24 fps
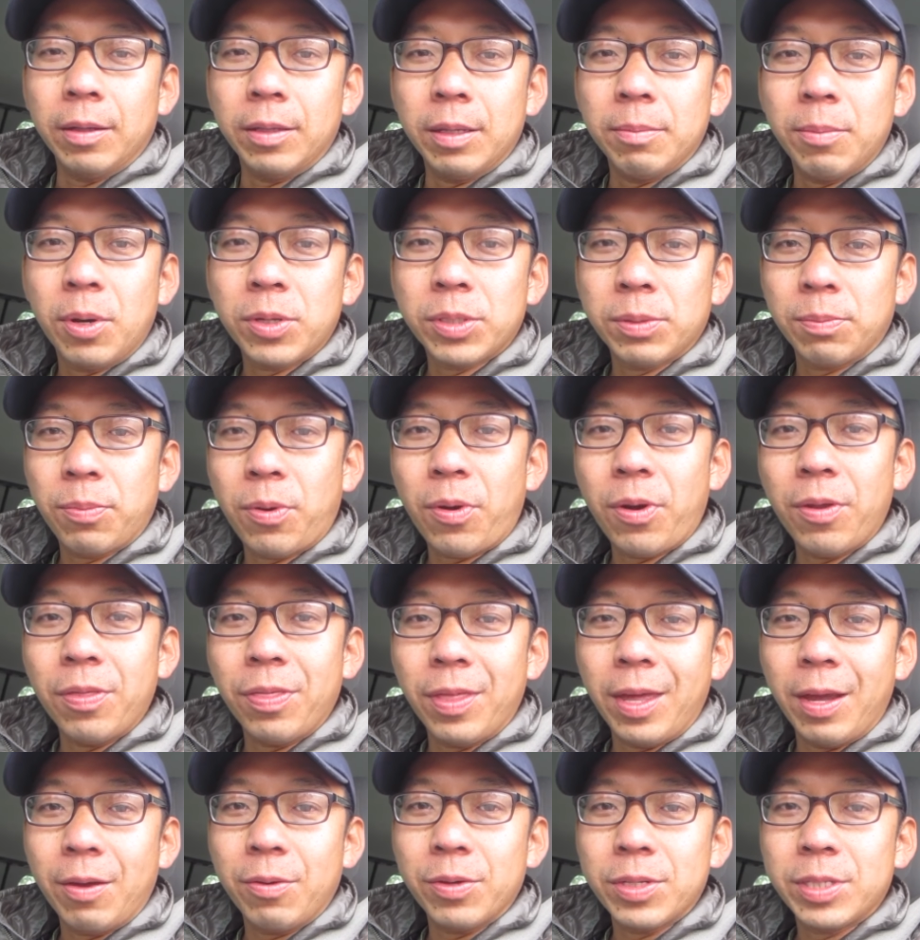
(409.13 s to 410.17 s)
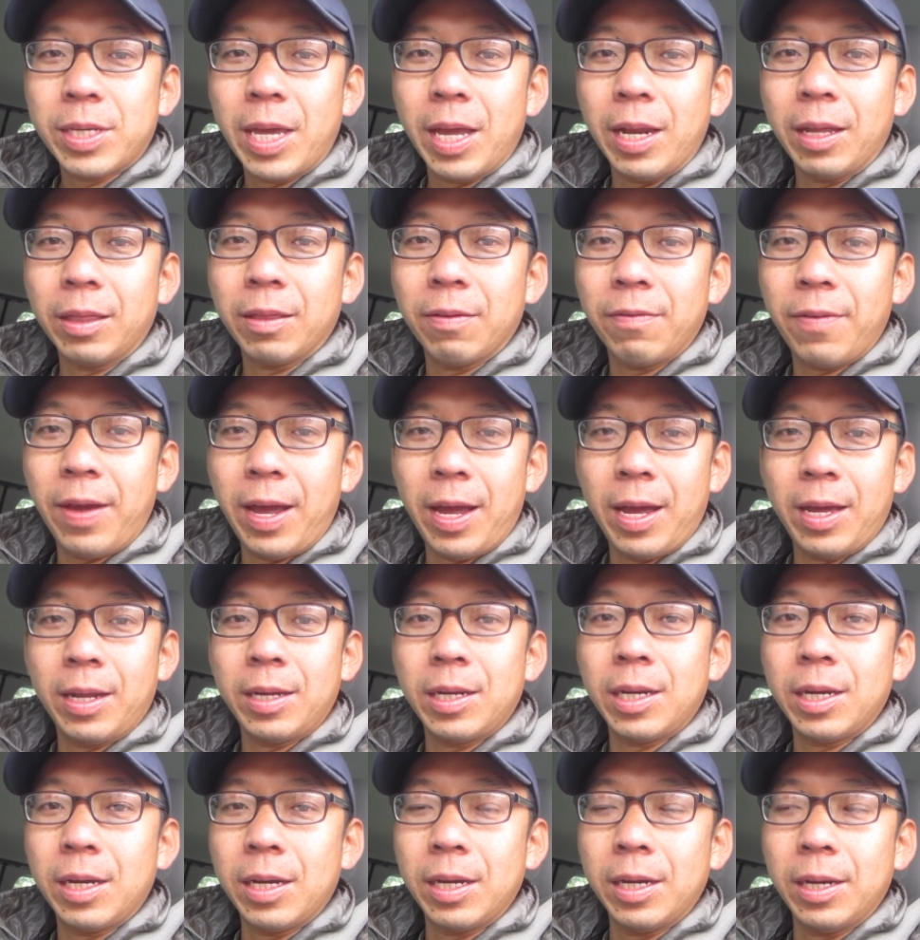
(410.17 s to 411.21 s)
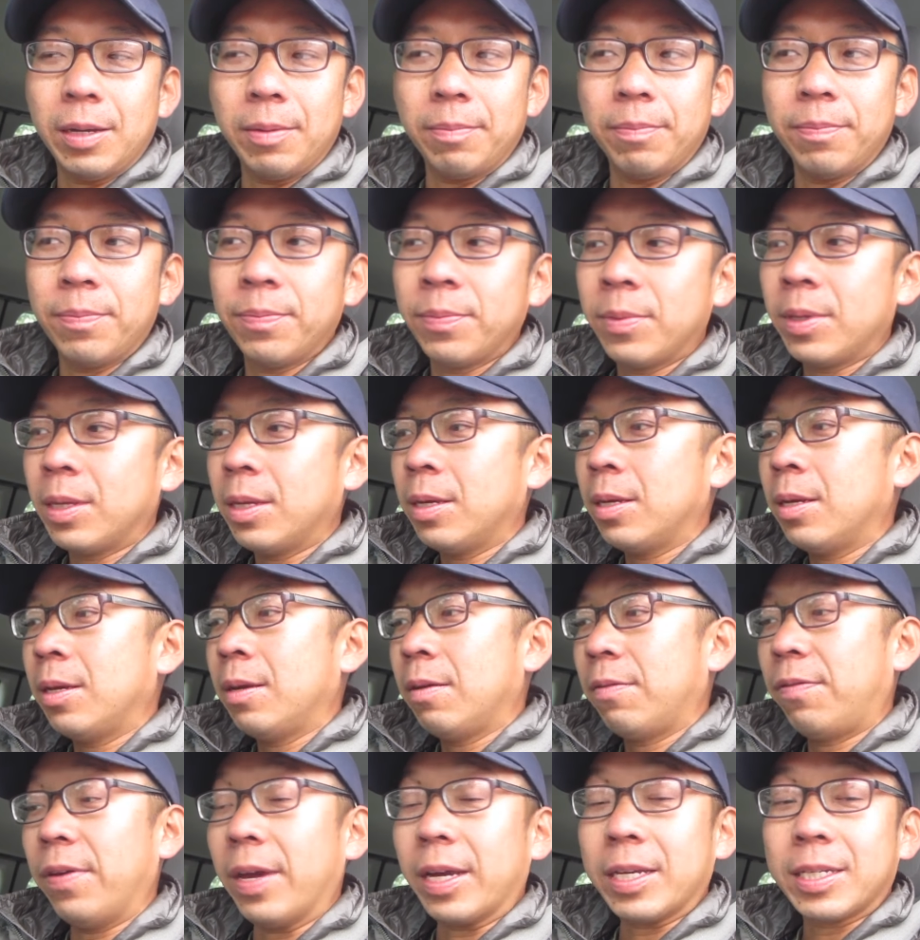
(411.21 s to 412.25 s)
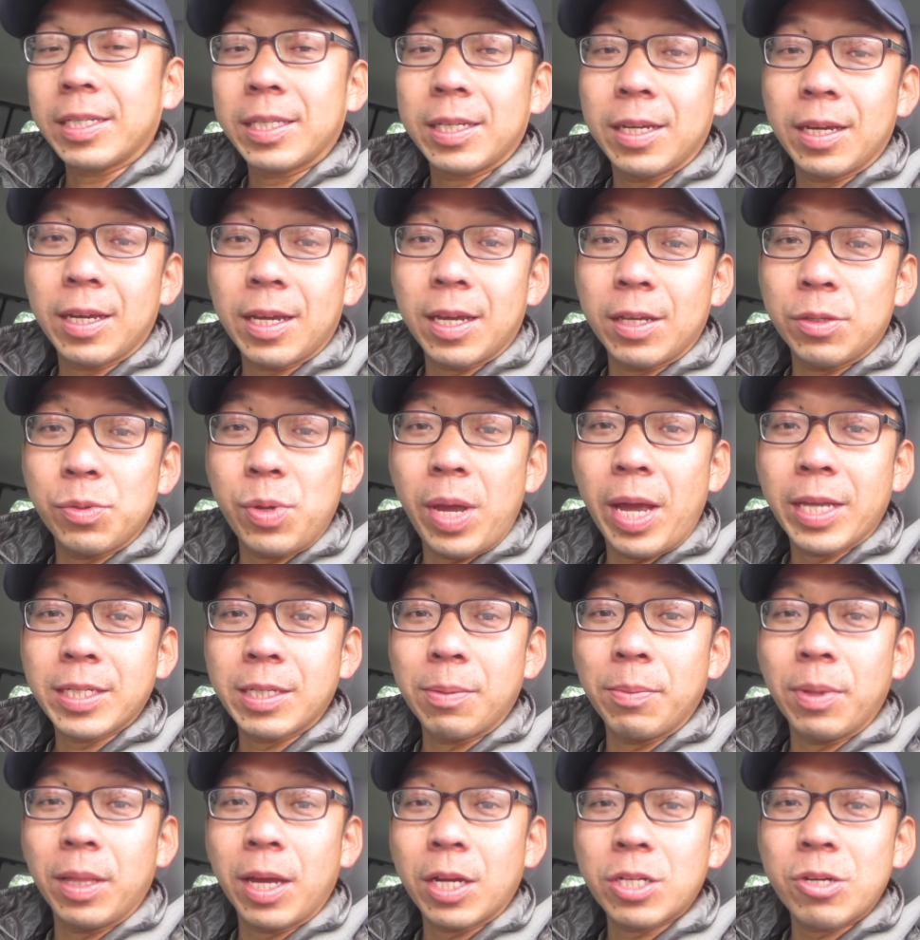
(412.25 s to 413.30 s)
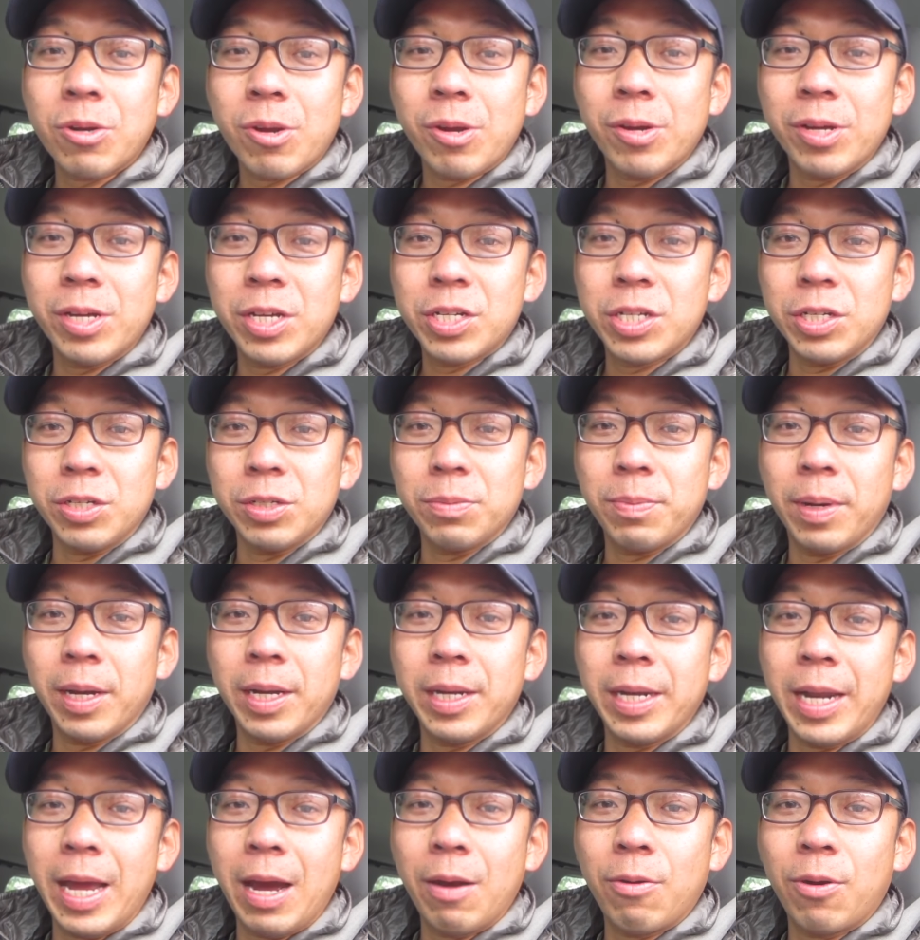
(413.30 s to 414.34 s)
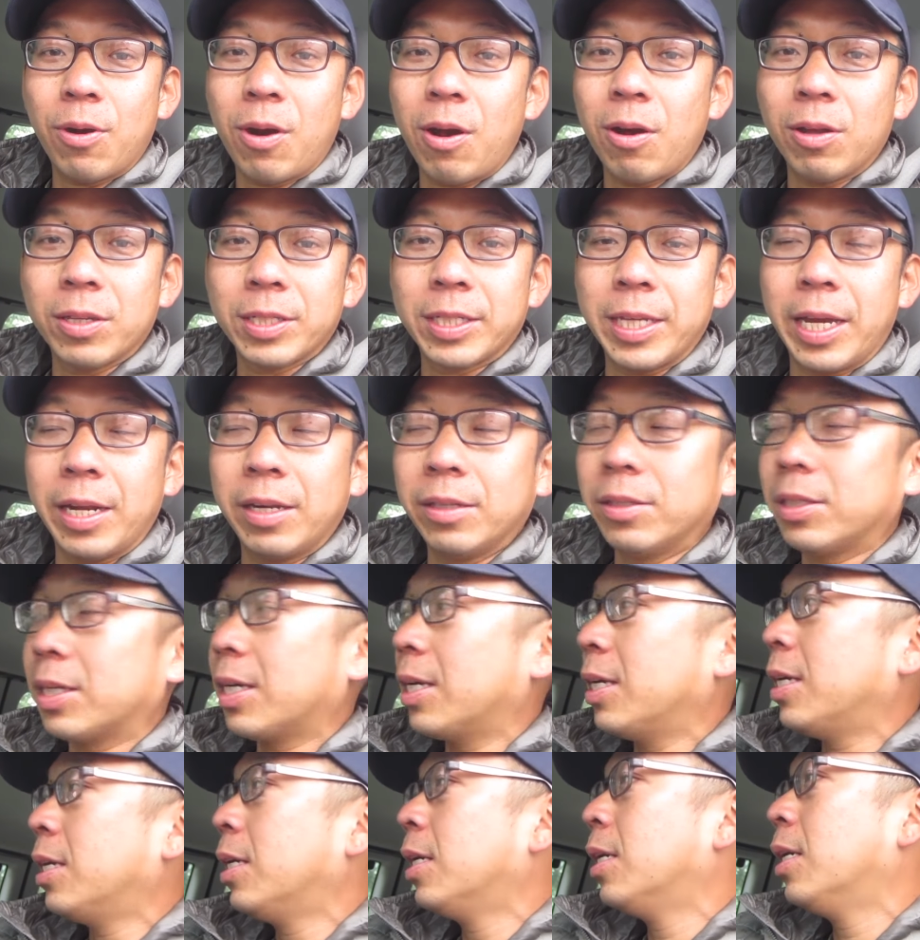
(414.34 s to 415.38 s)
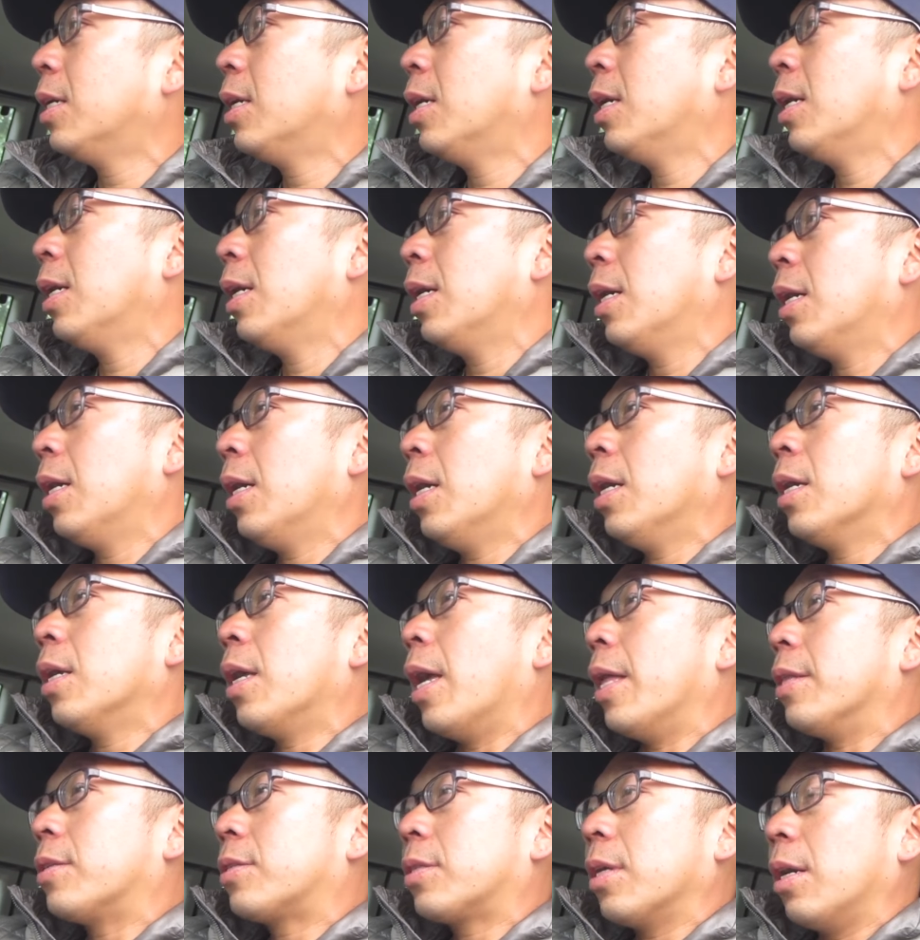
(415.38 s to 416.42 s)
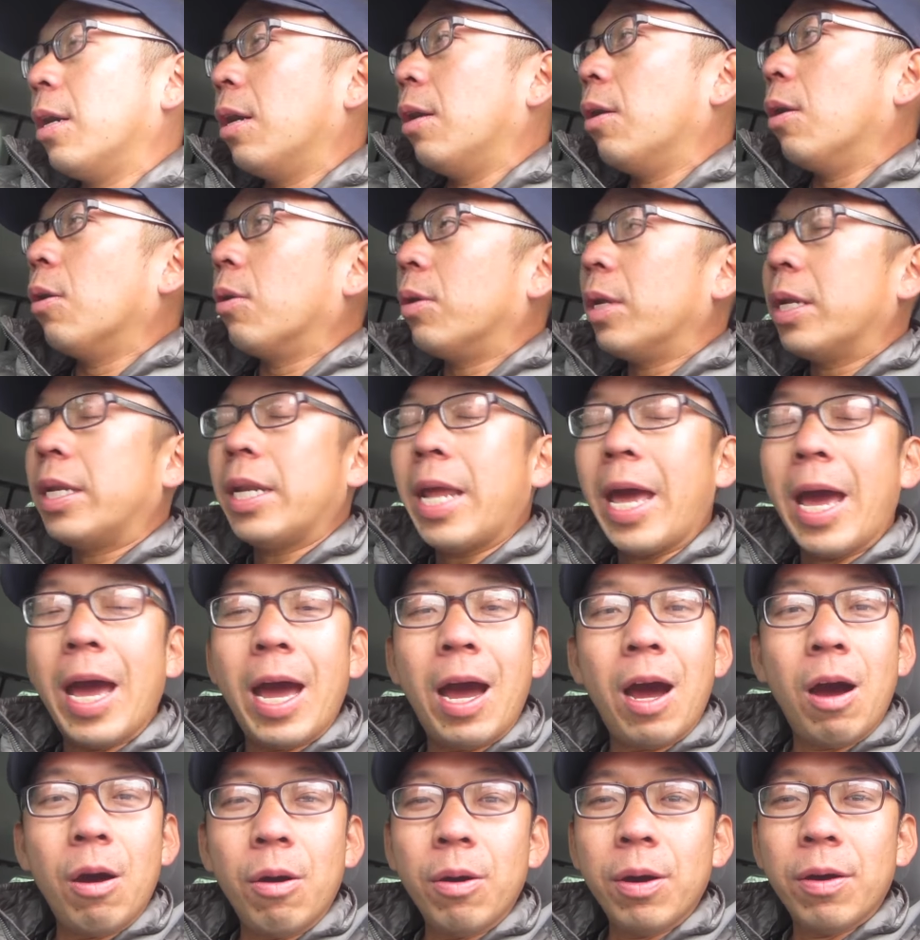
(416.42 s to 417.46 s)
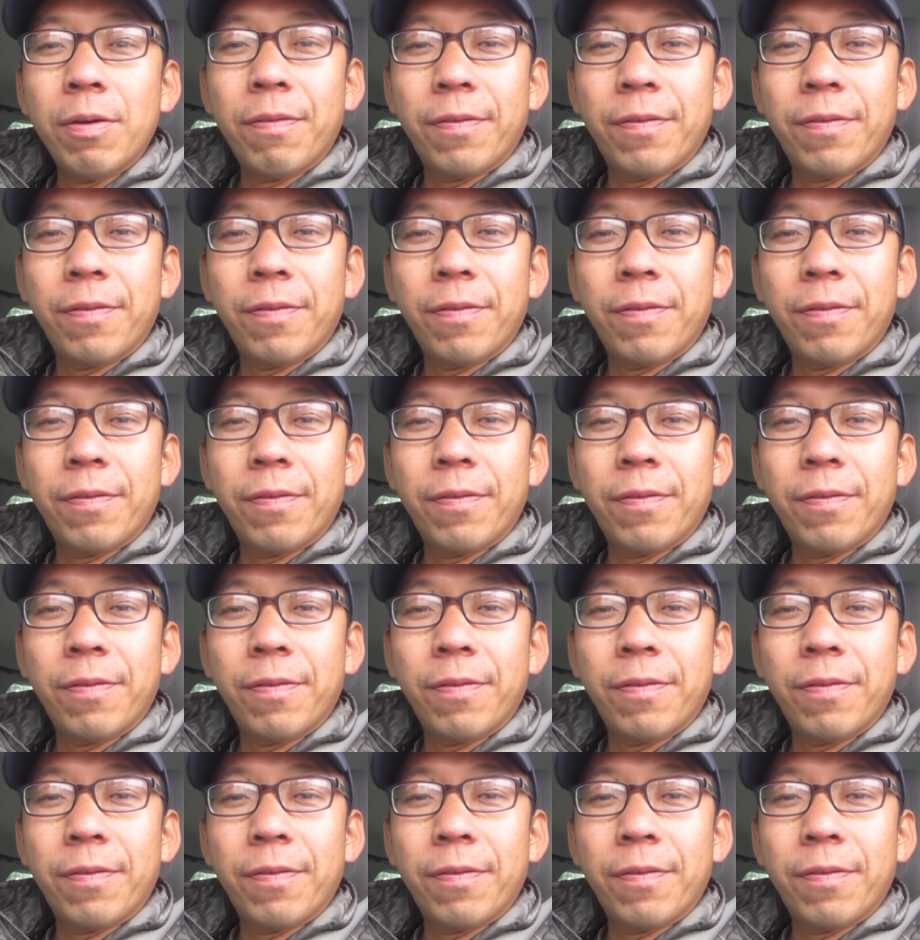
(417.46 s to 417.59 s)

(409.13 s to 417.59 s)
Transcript: The most important thing was getting the van fixed because we had some electrical issues, but now we're all settled. And so now